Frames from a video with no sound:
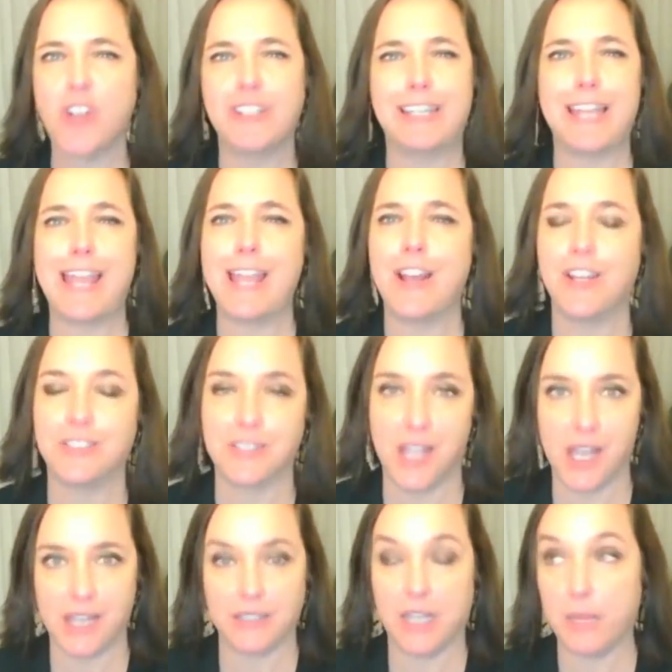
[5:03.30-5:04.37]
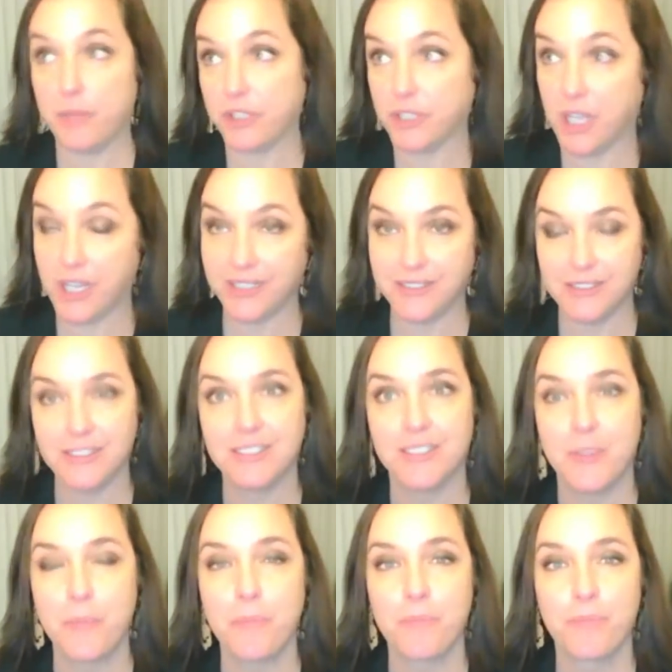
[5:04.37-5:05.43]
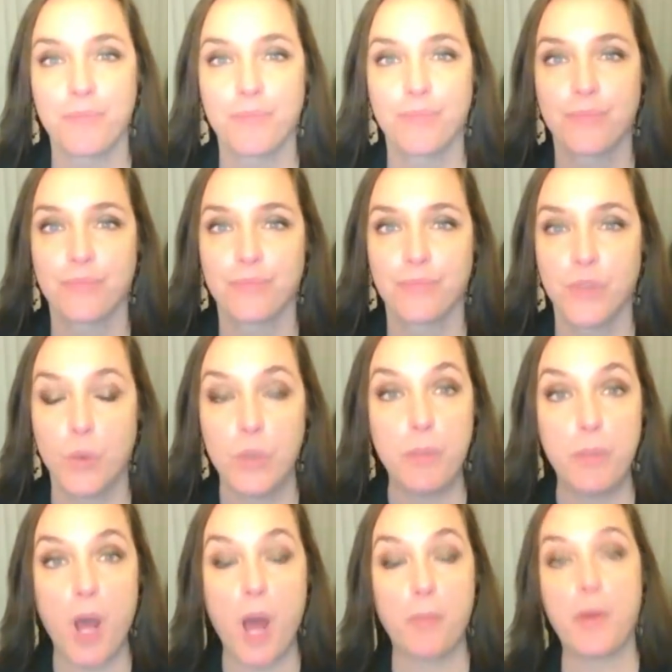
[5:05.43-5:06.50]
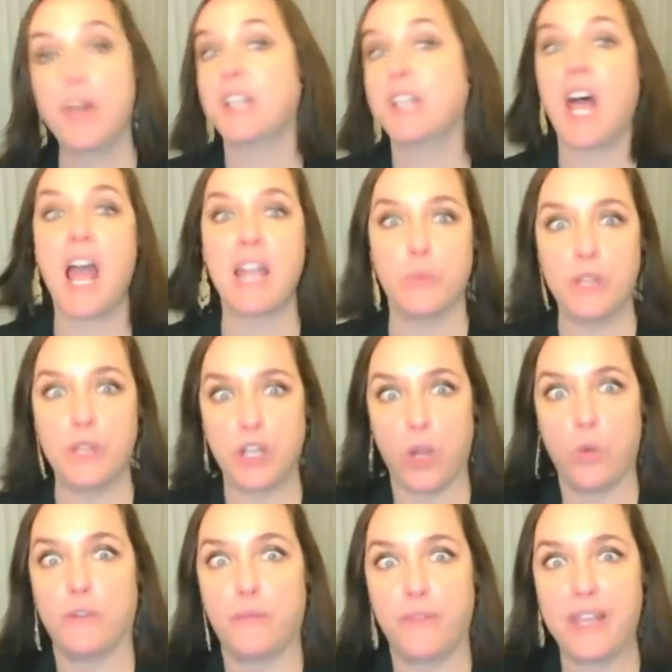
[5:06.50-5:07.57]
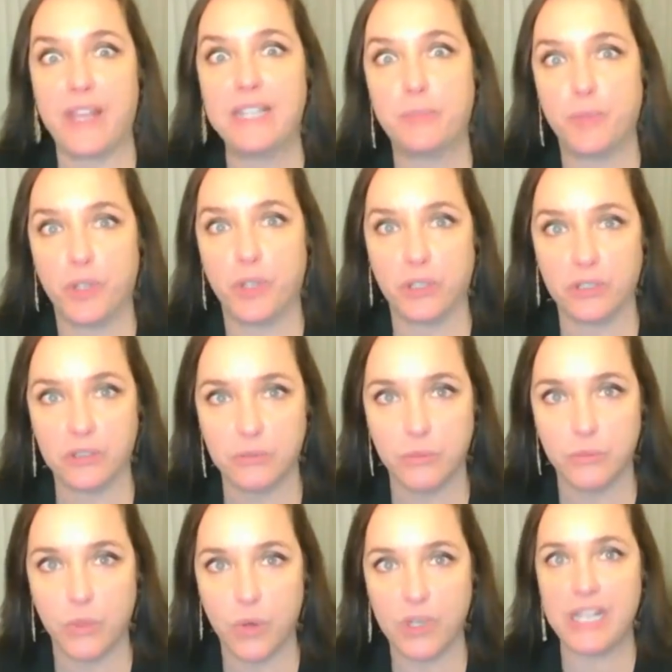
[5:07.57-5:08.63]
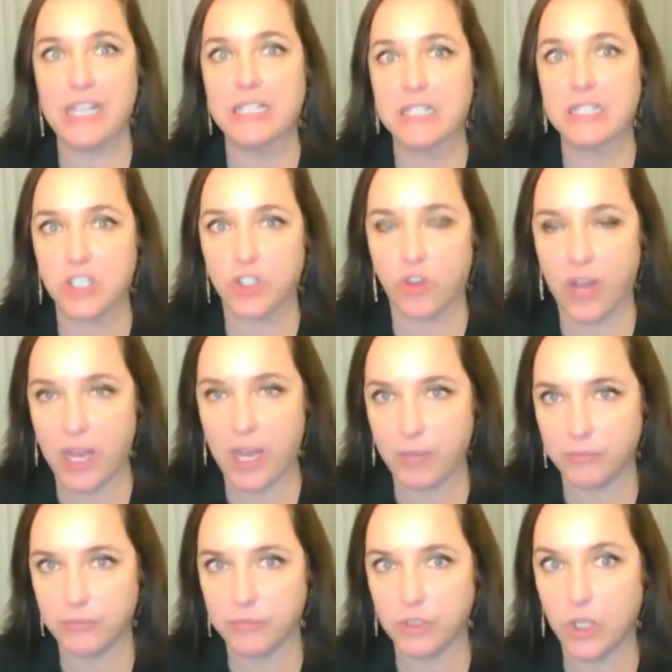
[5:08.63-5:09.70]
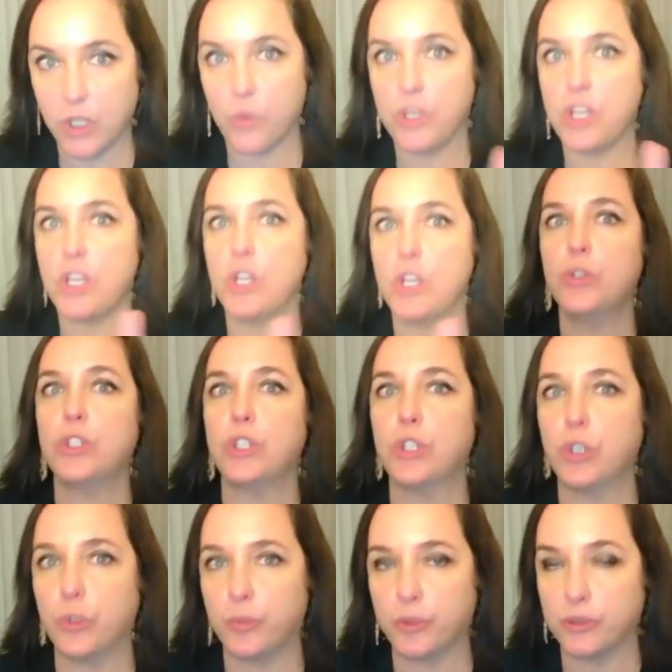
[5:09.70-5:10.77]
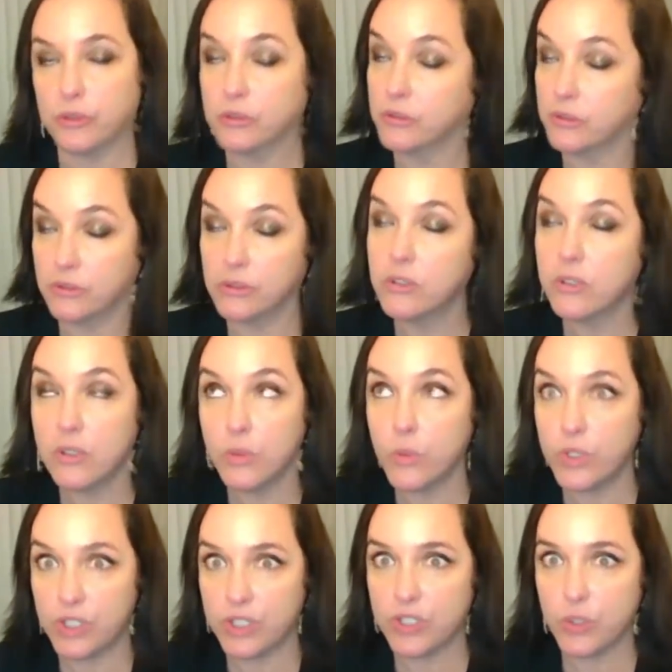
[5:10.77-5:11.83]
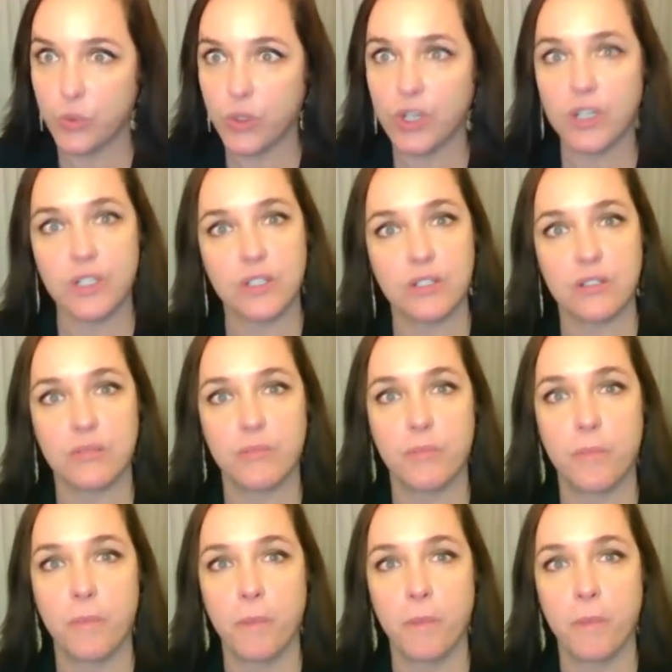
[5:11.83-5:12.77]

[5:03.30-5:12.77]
all day online? I'm online. We pop online and we go into Facebook, go into Instagram, go into YouTube. which is the worst.